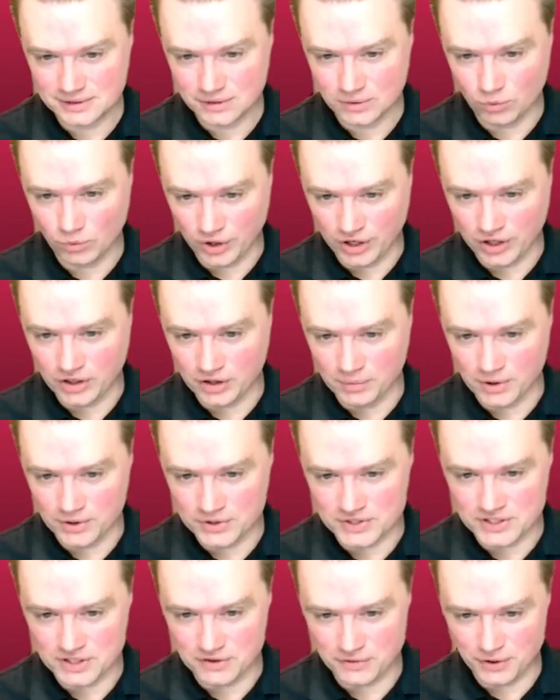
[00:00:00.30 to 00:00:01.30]
One of the
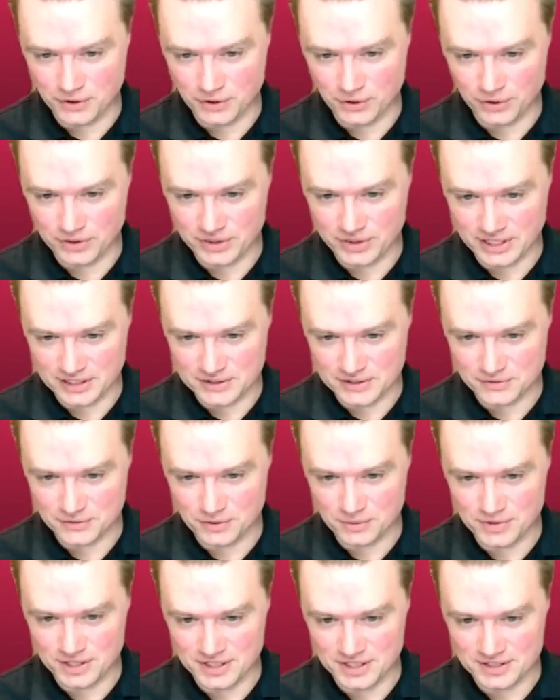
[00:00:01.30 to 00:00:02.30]
most difficult things for
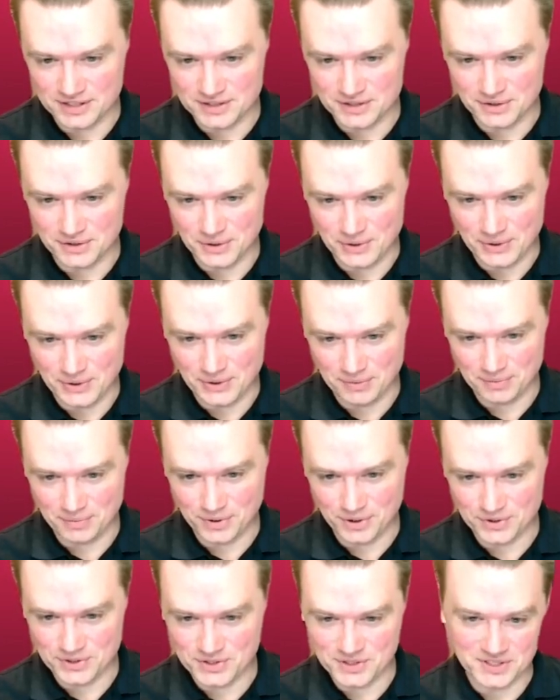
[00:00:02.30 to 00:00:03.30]
me to do
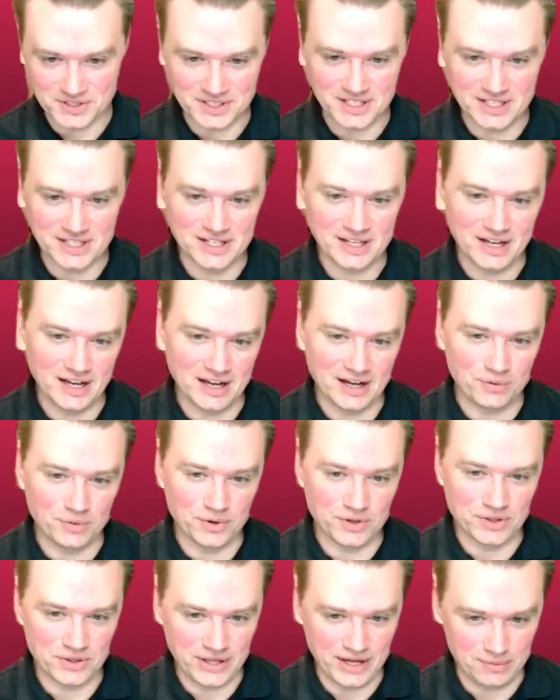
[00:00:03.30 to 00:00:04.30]
personally
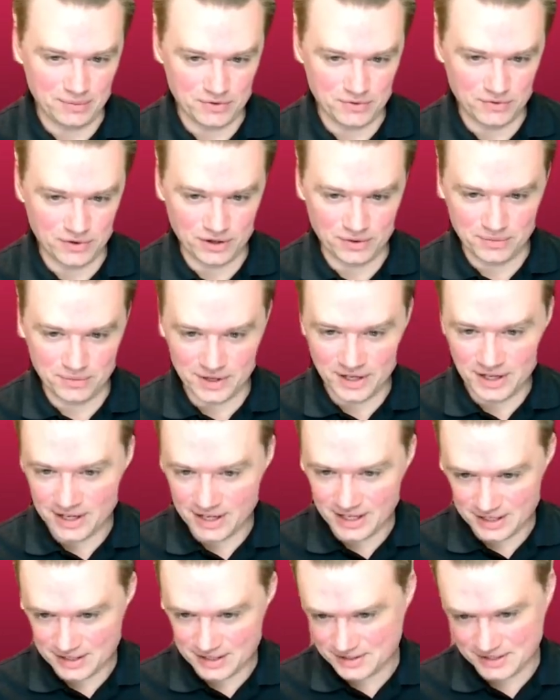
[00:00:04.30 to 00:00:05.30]
with game development
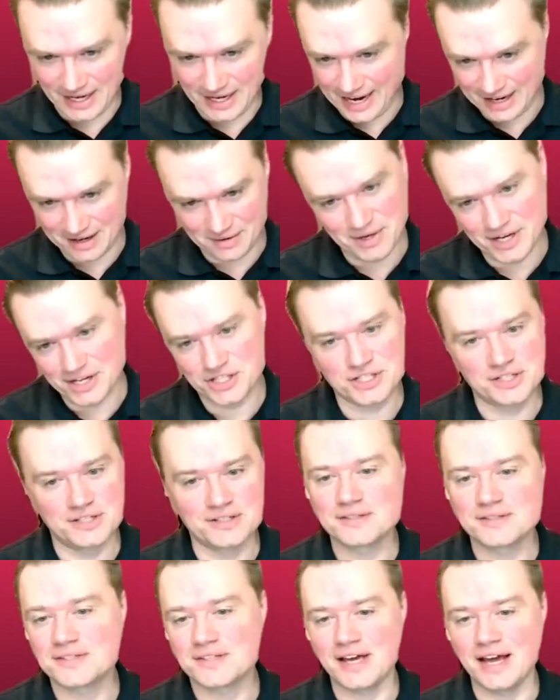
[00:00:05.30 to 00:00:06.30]
is
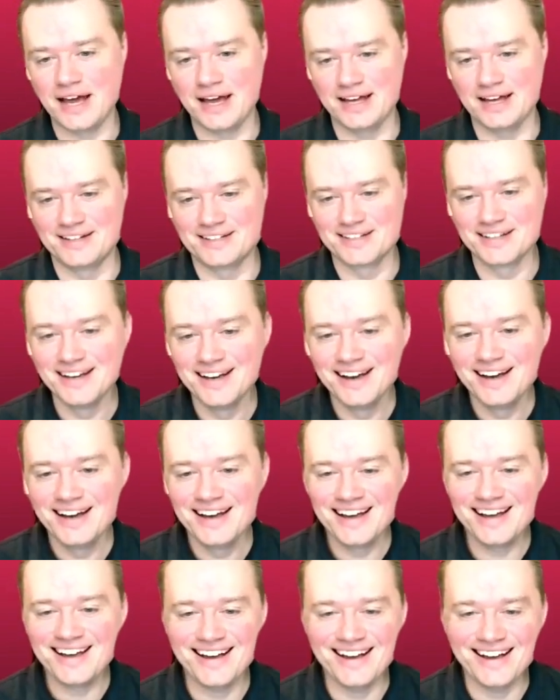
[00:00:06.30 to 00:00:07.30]
animations. And
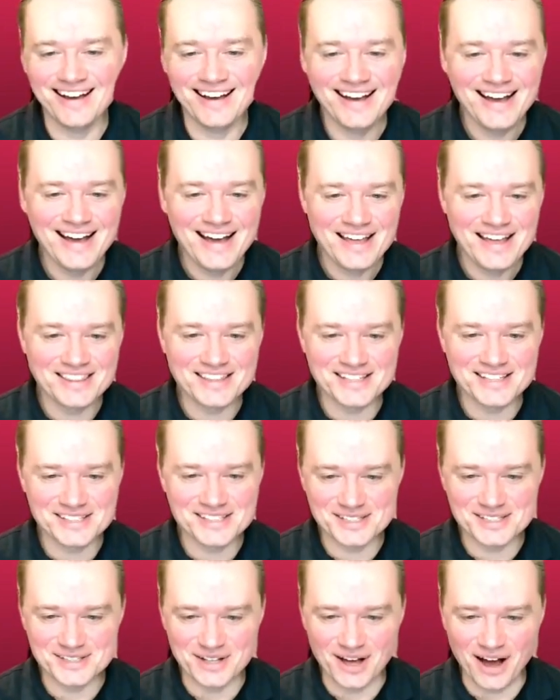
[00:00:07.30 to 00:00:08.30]
this
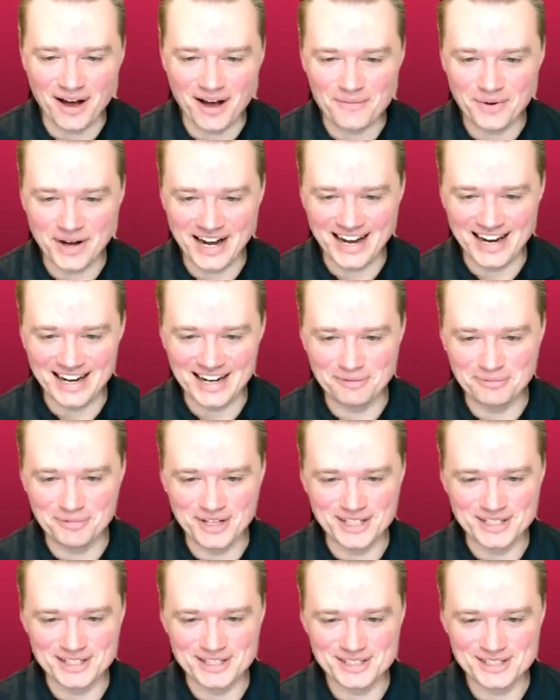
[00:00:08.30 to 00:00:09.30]
is not by any
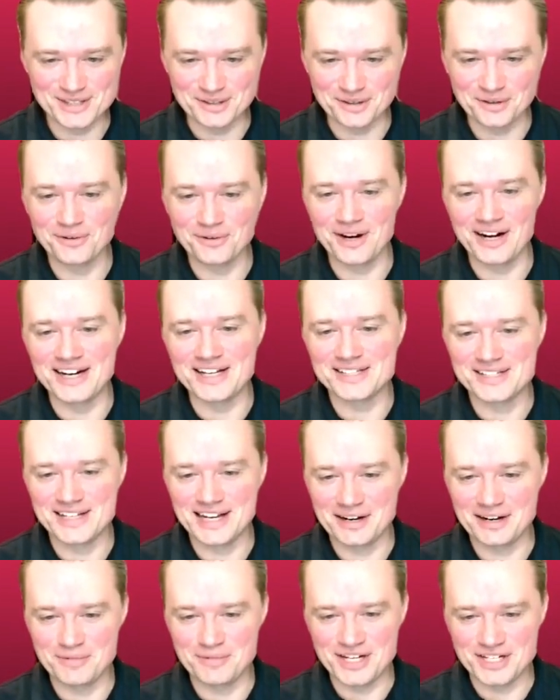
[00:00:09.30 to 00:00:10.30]
means the greatest
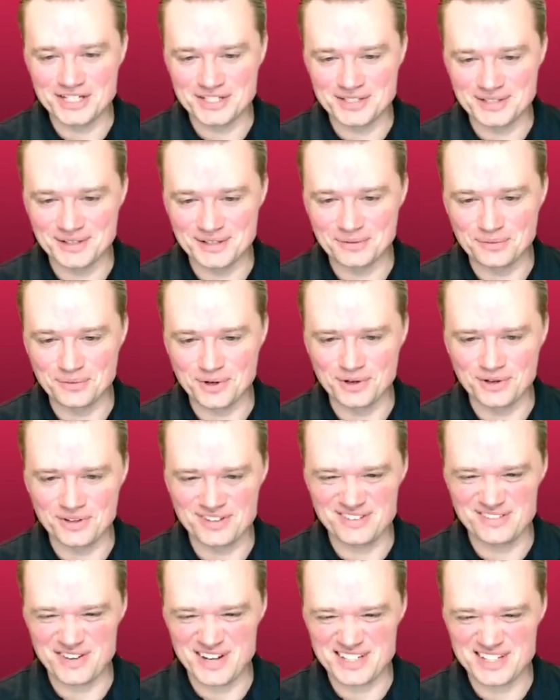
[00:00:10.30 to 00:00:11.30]
animation in the world.
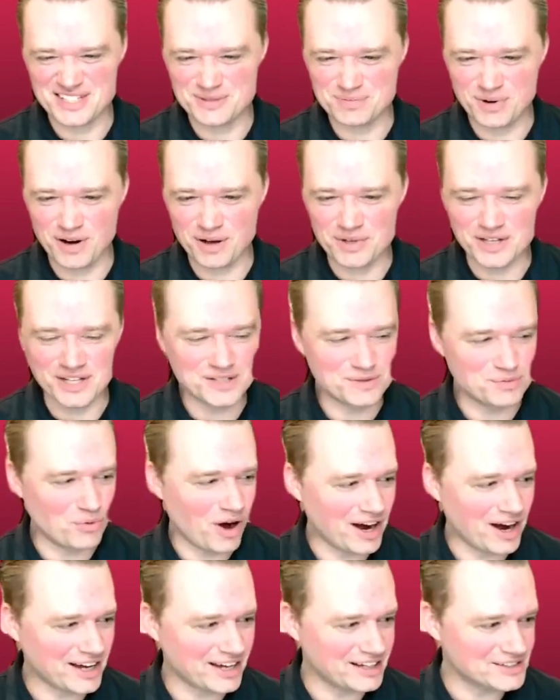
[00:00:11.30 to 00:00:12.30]
In fact, he's
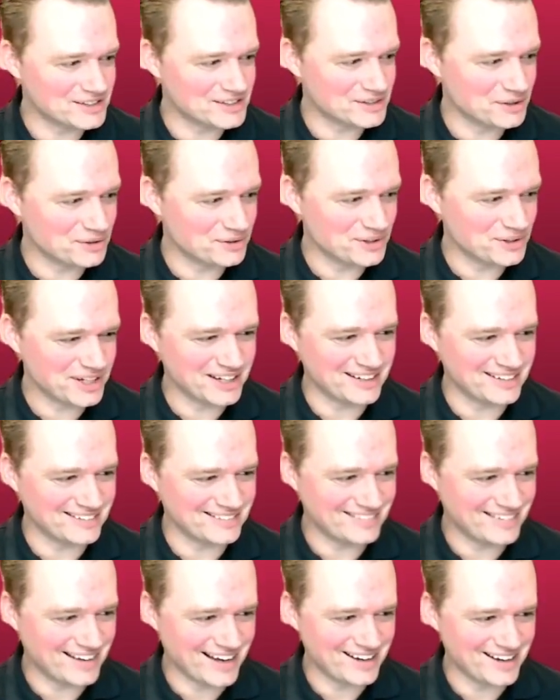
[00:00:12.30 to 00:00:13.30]
walking slow. Look at it.
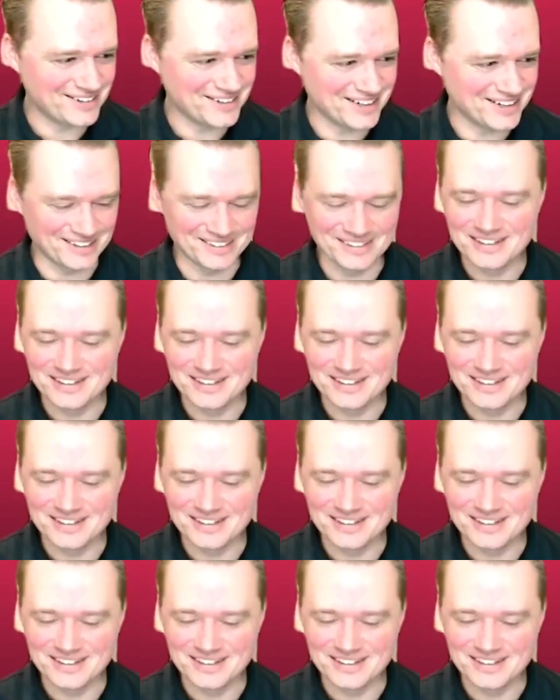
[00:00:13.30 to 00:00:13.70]
I don't know.